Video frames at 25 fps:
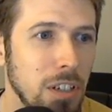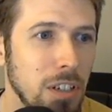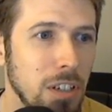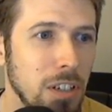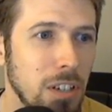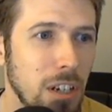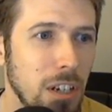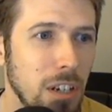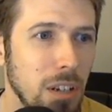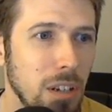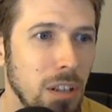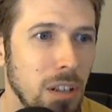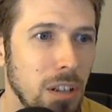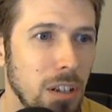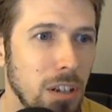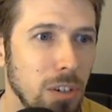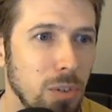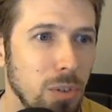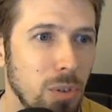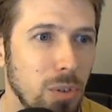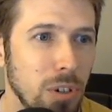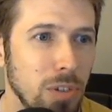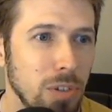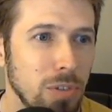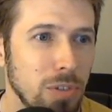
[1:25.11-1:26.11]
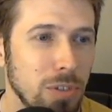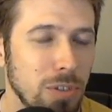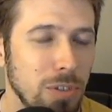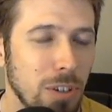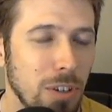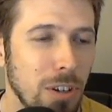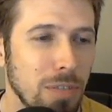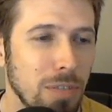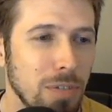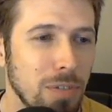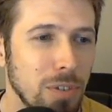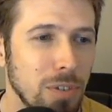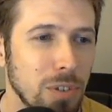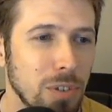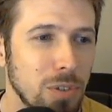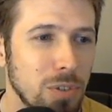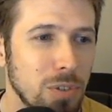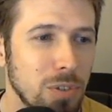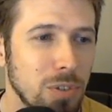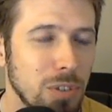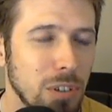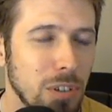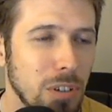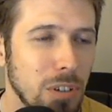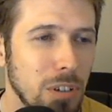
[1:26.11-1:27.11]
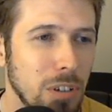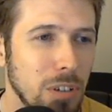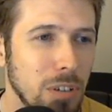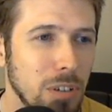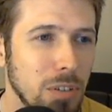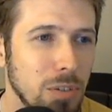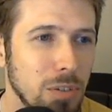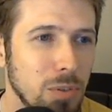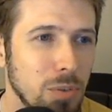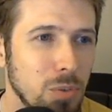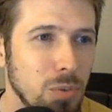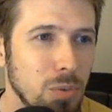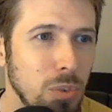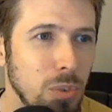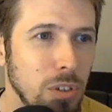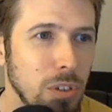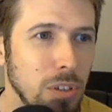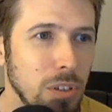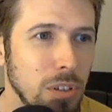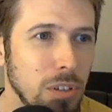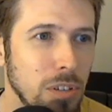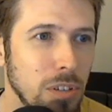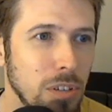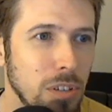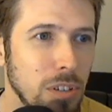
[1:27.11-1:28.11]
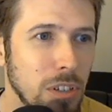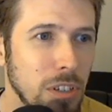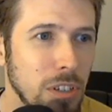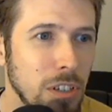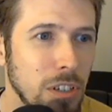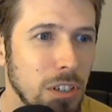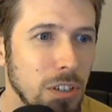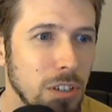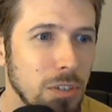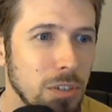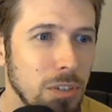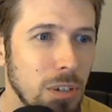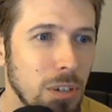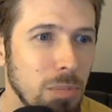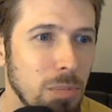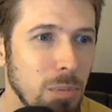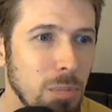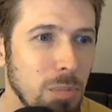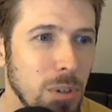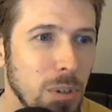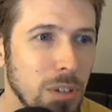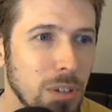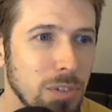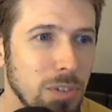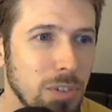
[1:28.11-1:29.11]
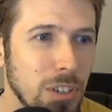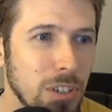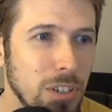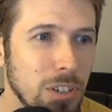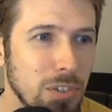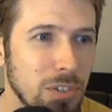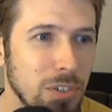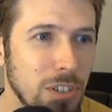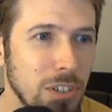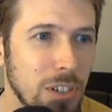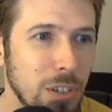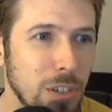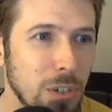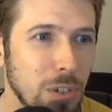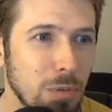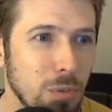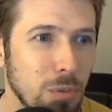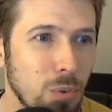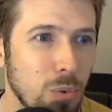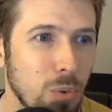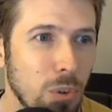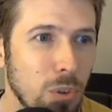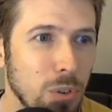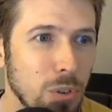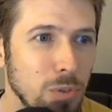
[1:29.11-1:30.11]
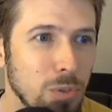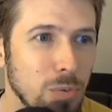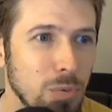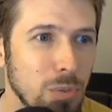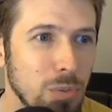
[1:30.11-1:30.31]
not a lot of great stuff this week, except the Possessed King, of course.